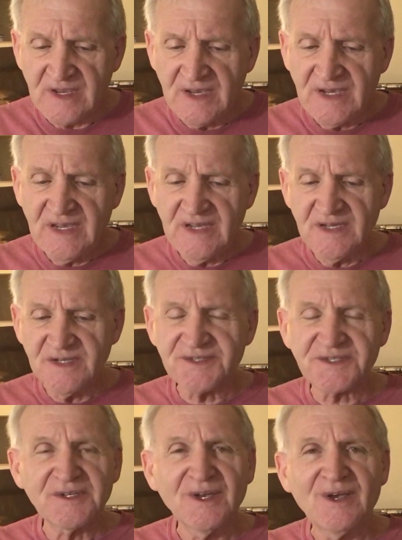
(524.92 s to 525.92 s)
He
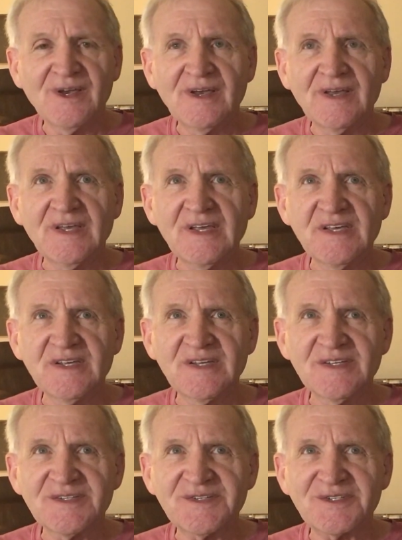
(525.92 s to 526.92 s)
is, he
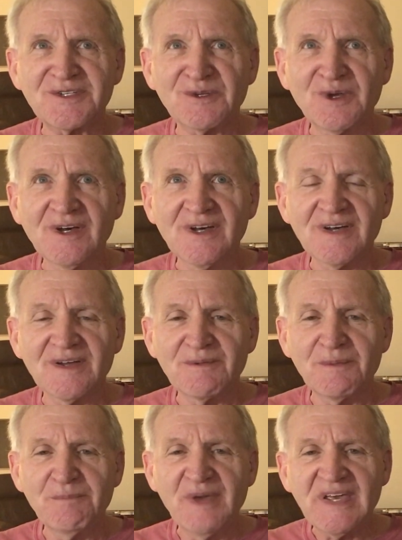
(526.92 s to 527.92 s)
is uh,
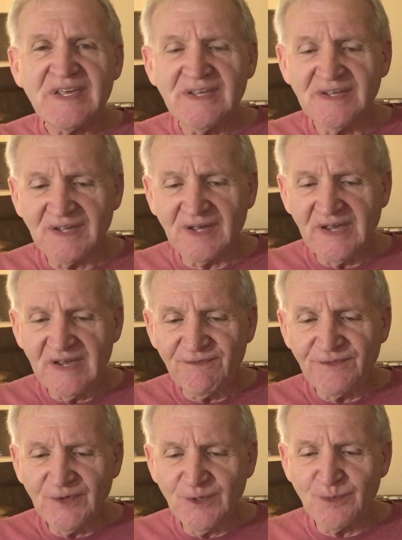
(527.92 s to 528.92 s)
making a
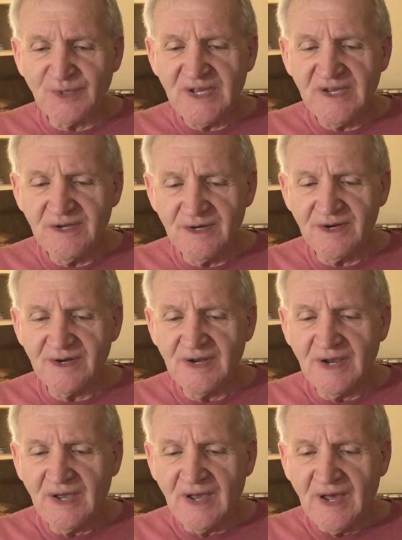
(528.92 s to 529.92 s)
film here
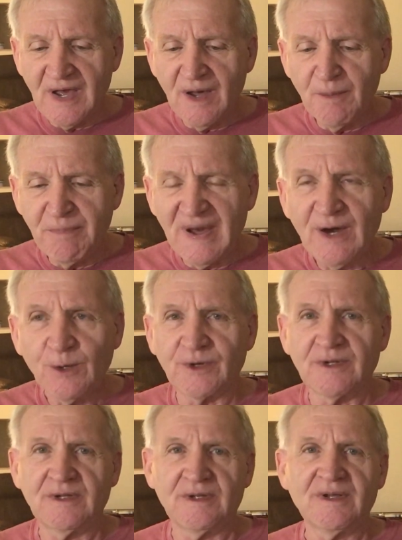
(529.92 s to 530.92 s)

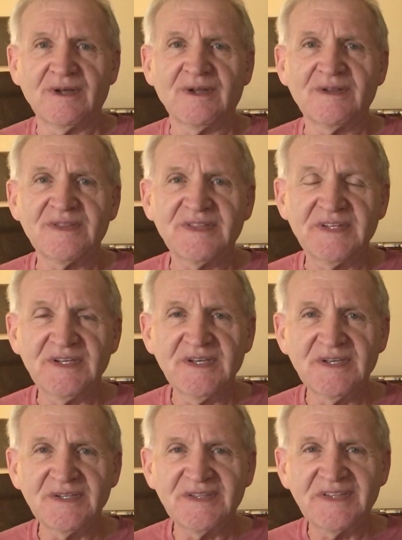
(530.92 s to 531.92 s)
about
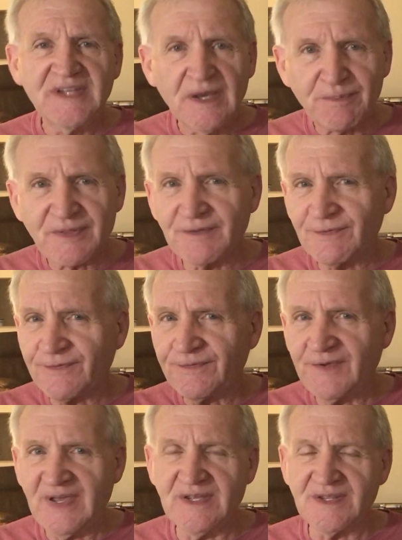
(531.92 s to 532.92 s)
the depth of
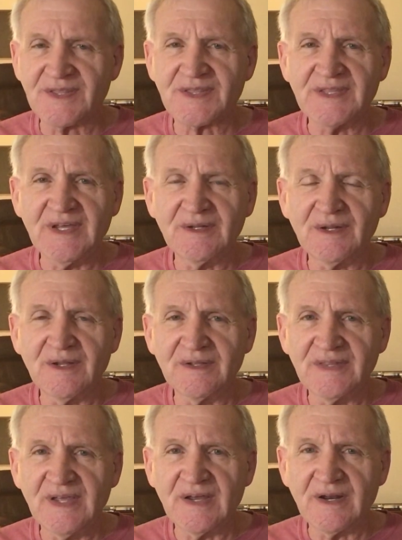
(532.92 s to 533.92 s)
faith that
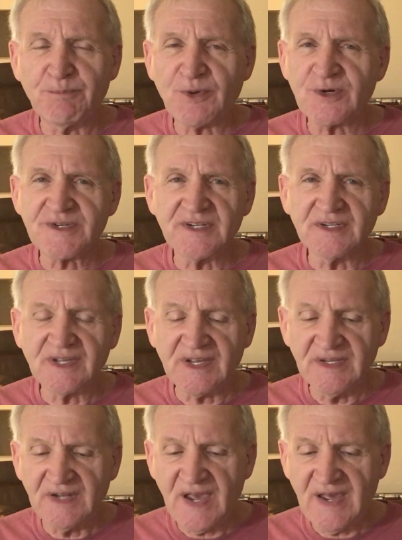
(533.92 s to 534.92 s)
that a person
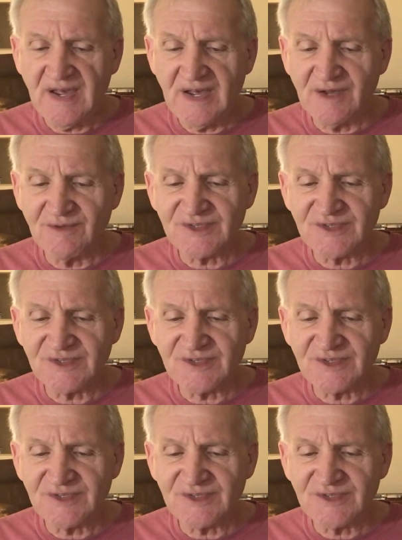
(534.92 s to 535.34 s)
can have.